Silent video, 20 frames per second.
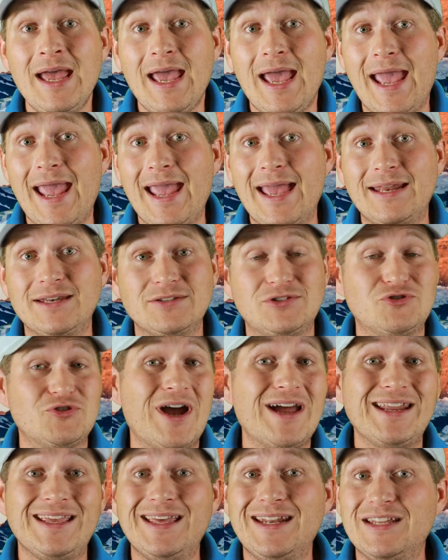and
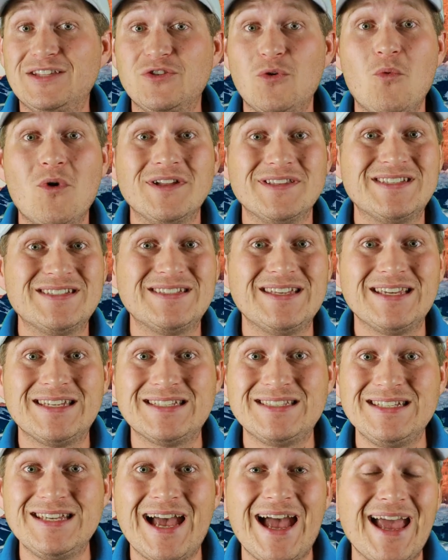trying to get it to
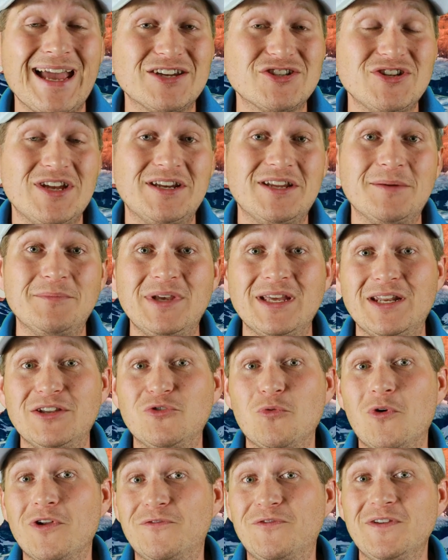160. I actually ended up getting it
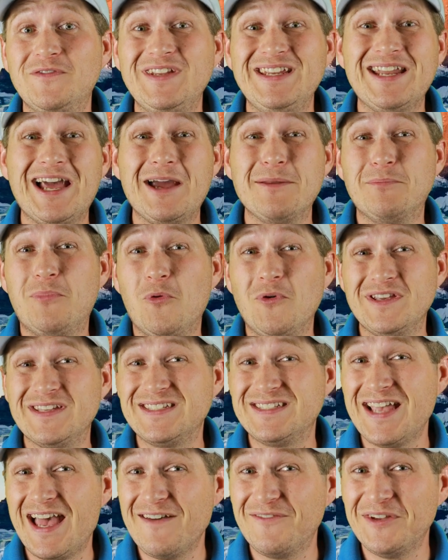to
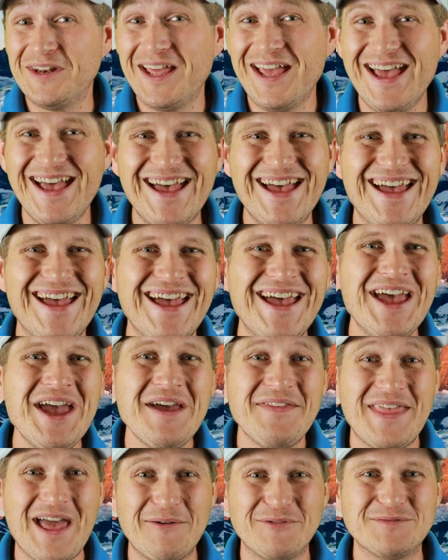159.7.
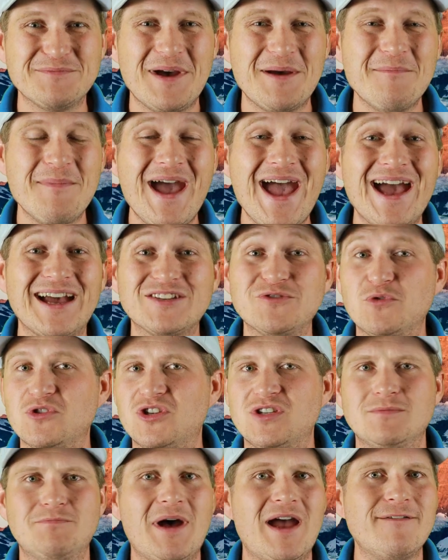That was my max,
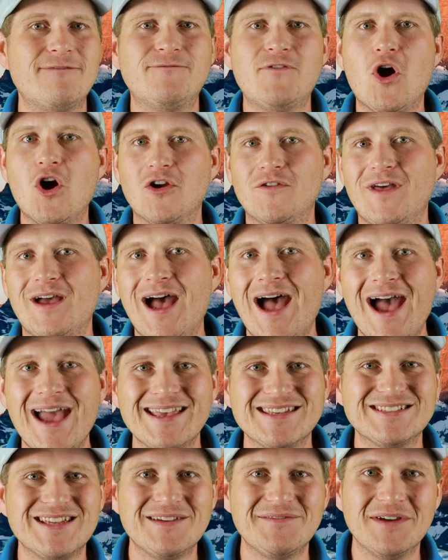which is by far the
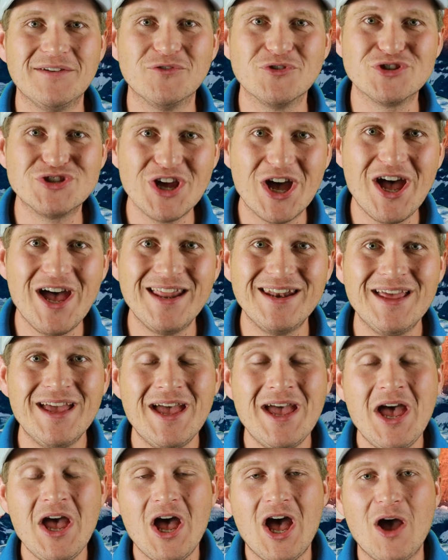highest I've ever done,
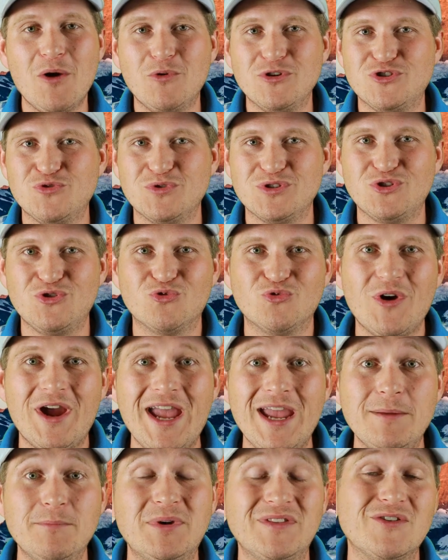which was
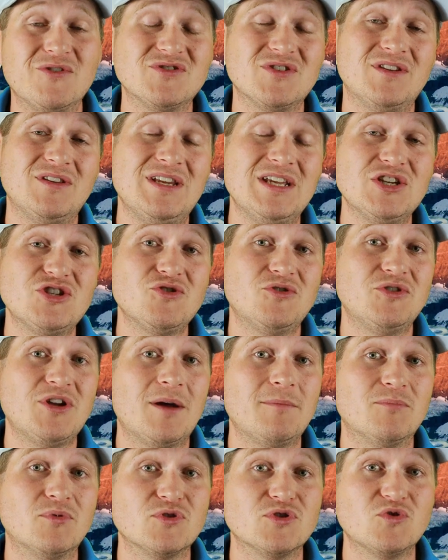great. But those initial
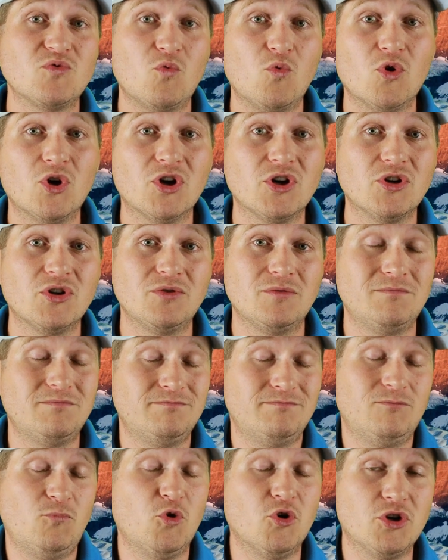numbers
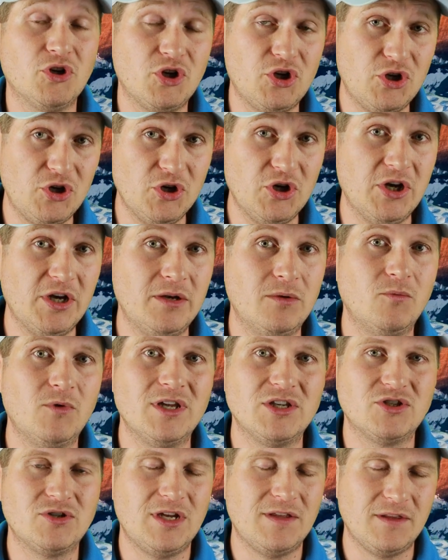weren't good,
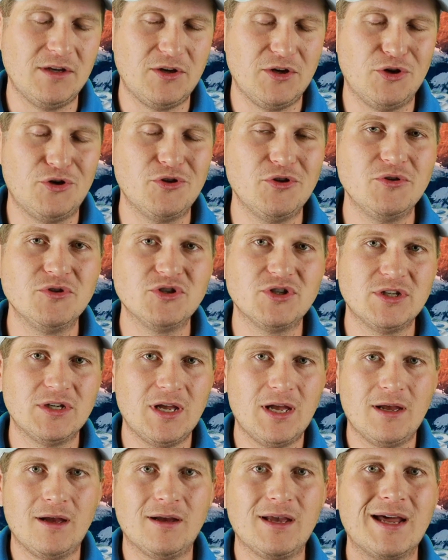which in the conclusion,
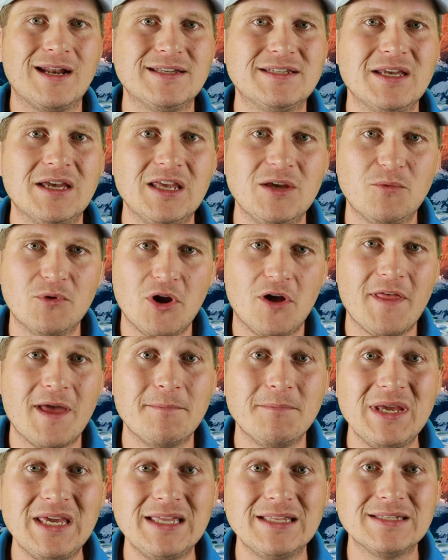I'll kind of tell you what all that
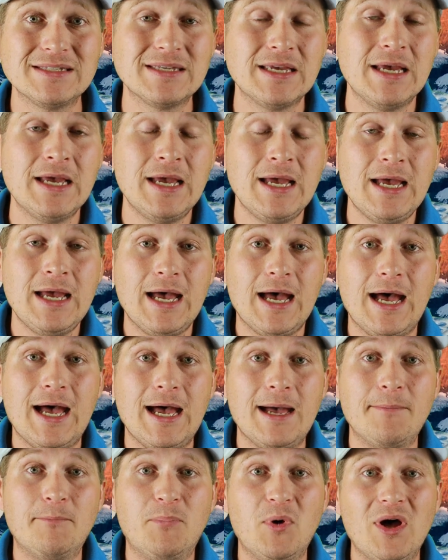means.
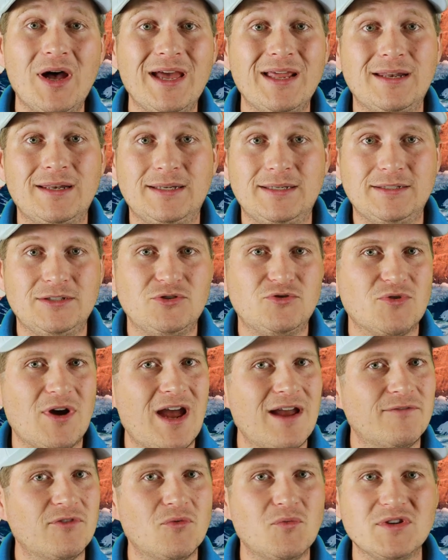But
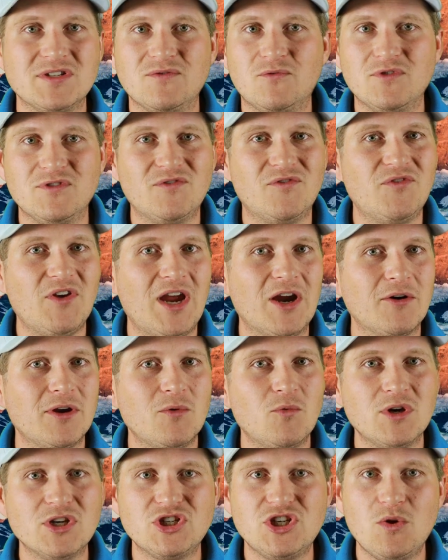driver was very
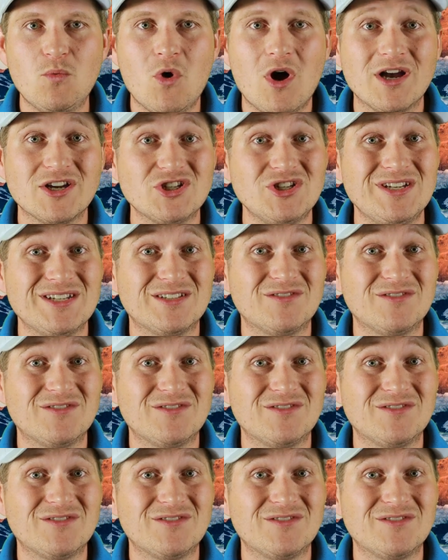wishy-washy